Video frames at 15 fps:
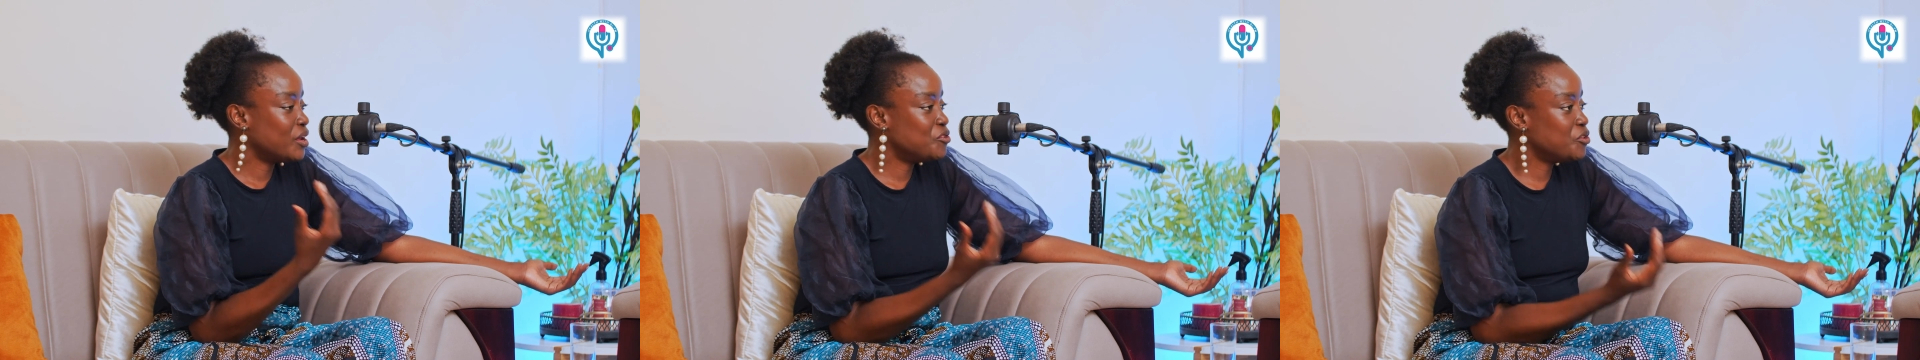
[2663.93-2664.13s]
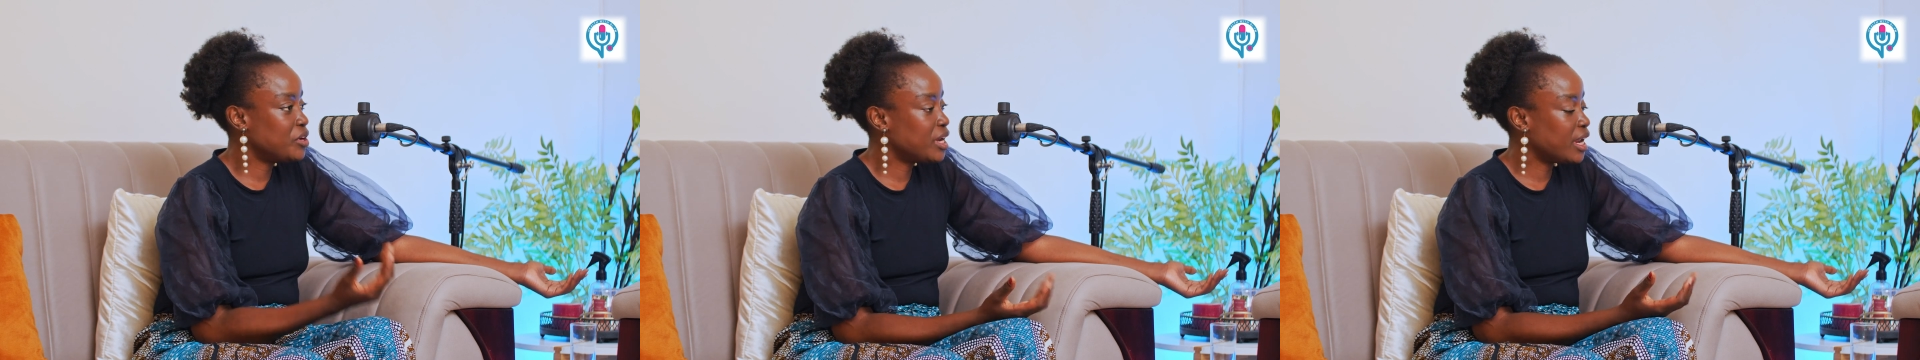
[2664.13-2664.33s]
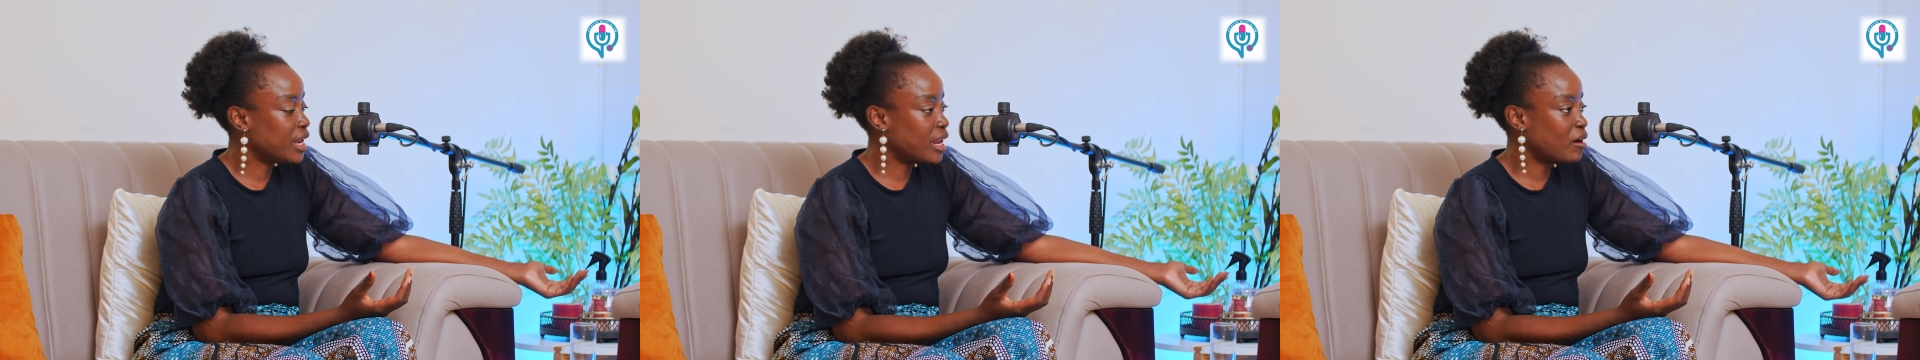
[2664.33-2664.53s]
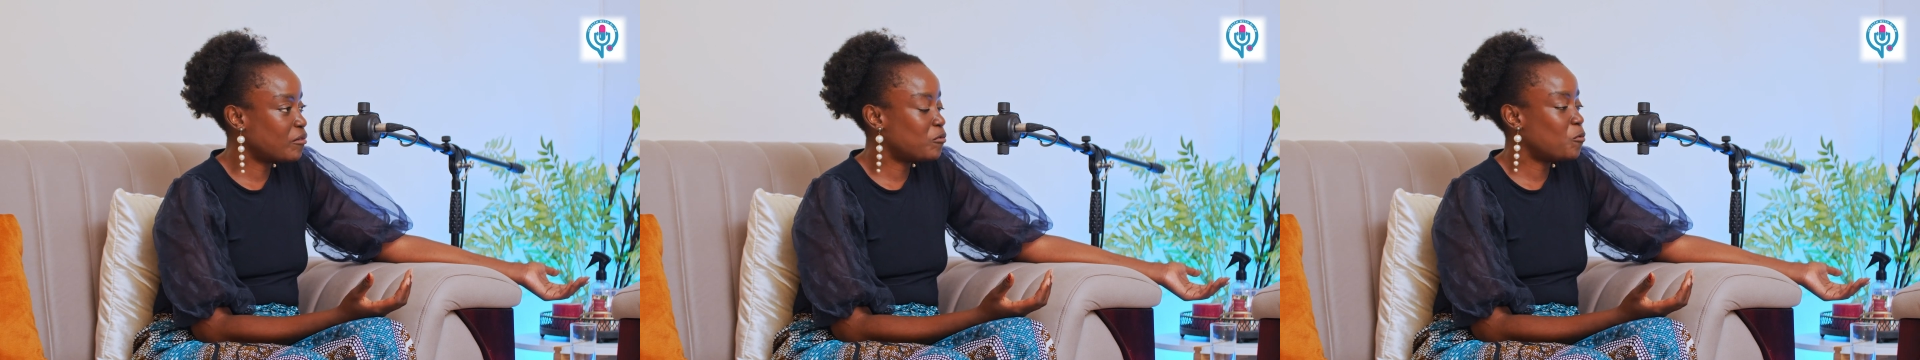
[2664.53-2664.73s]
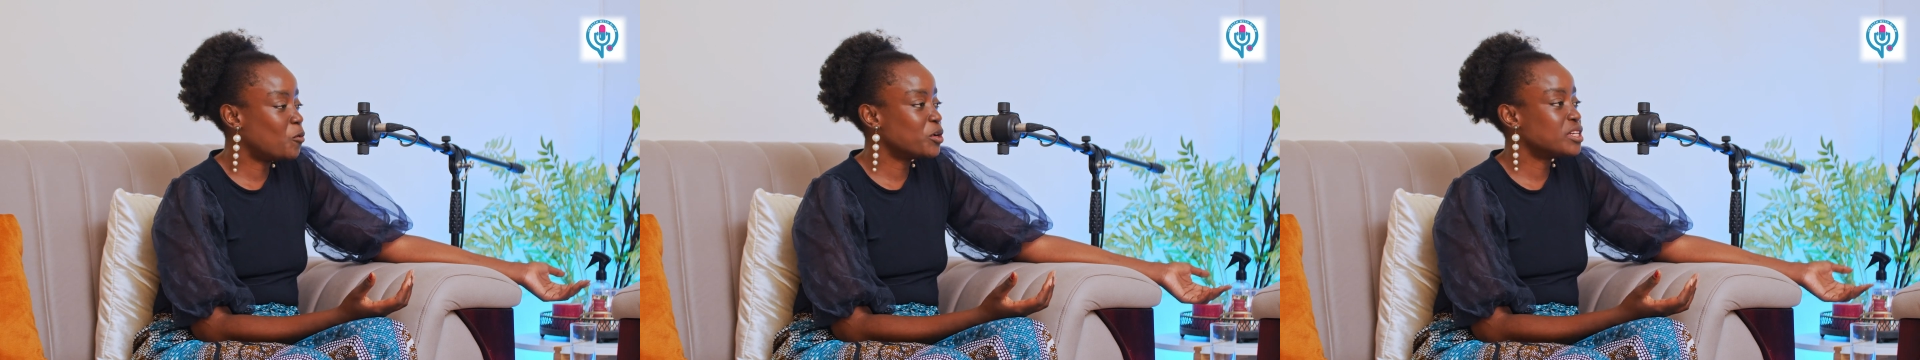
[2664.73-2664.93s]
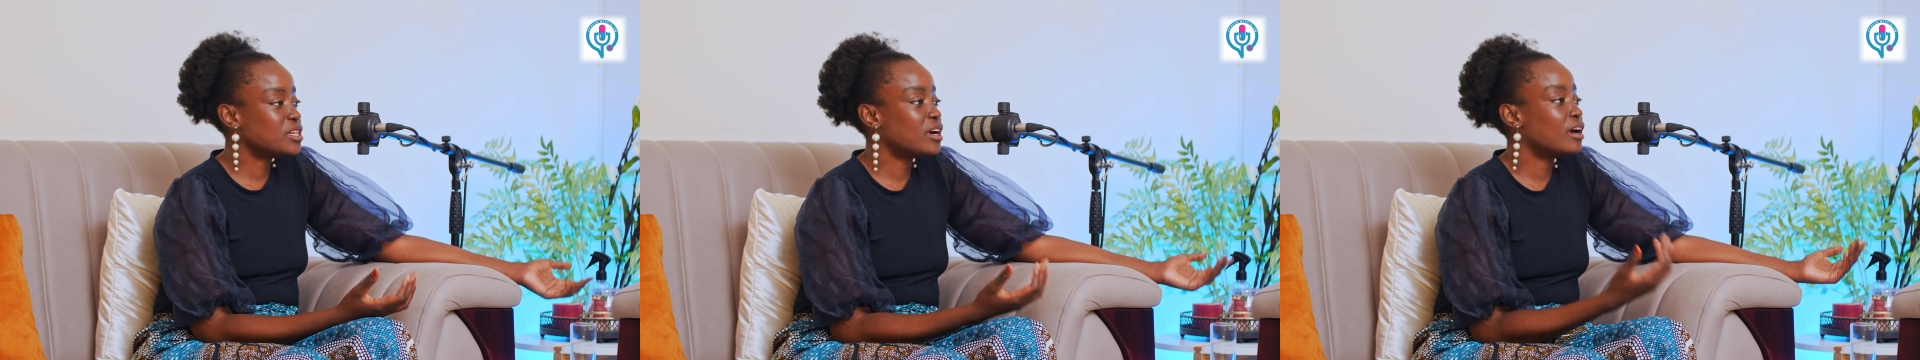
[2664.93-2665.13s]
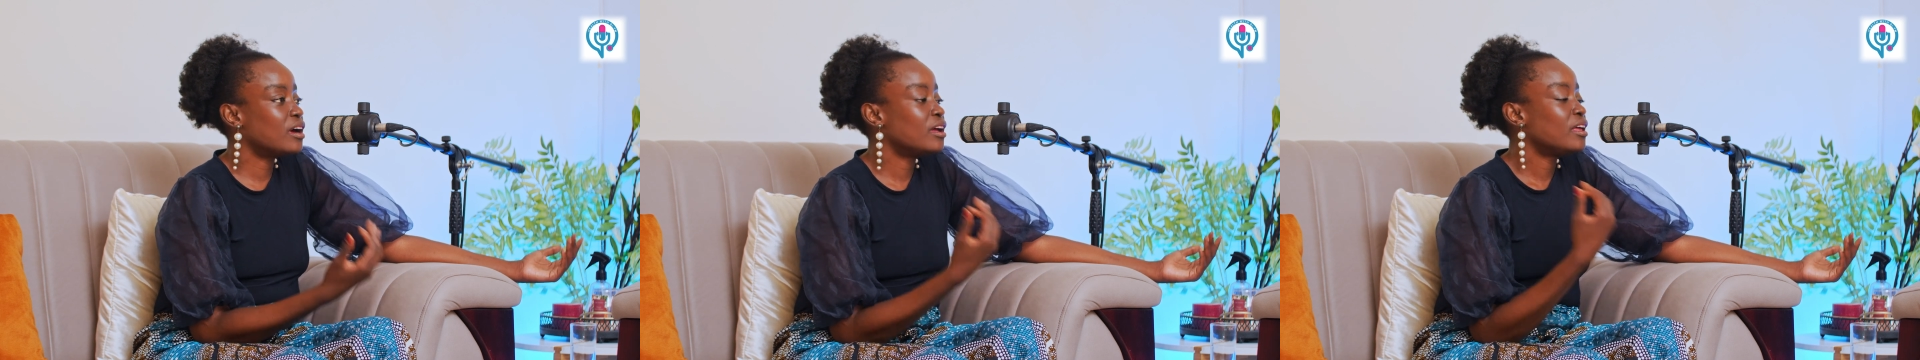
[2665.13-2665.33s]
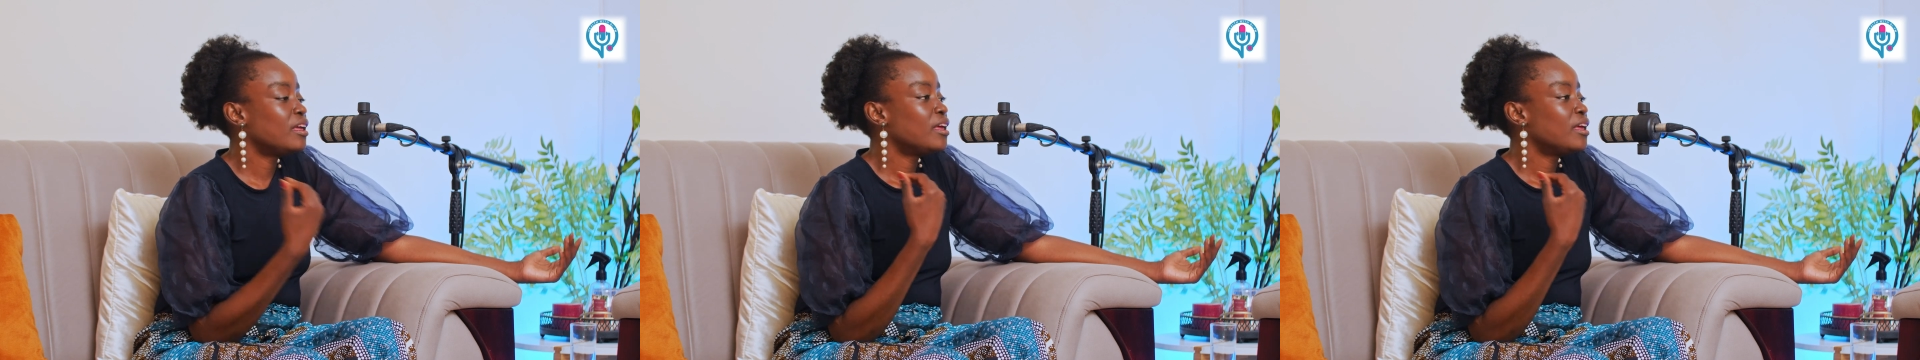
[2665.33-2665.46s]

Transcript: drinking enough water.